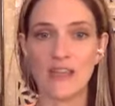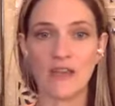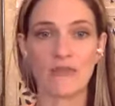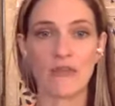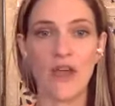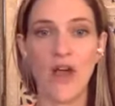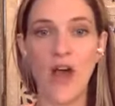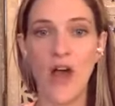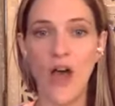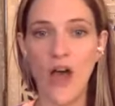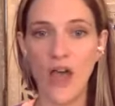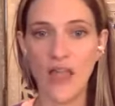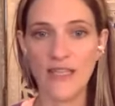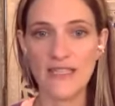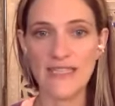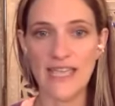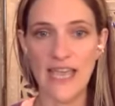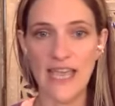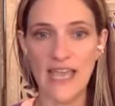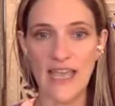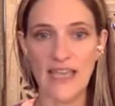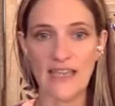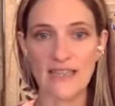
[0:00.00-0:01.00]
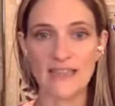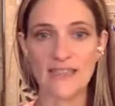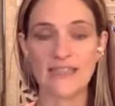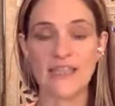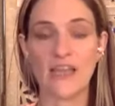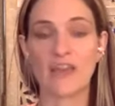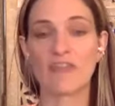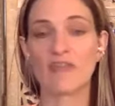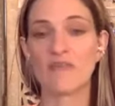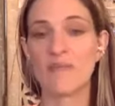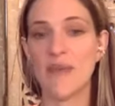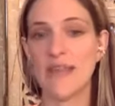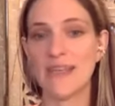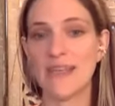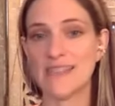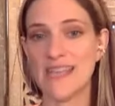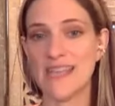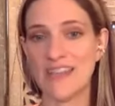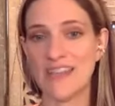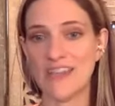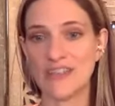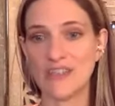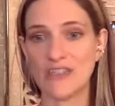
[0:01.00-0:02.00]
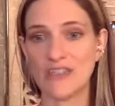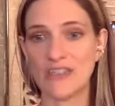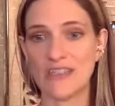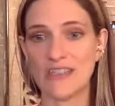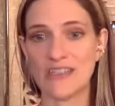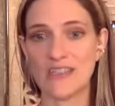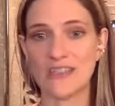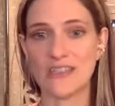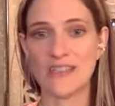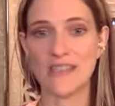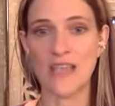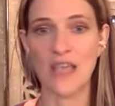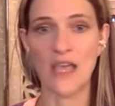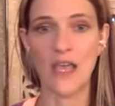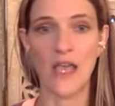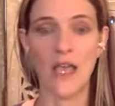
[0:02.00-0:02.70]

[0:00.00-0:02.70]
of context, of meditations,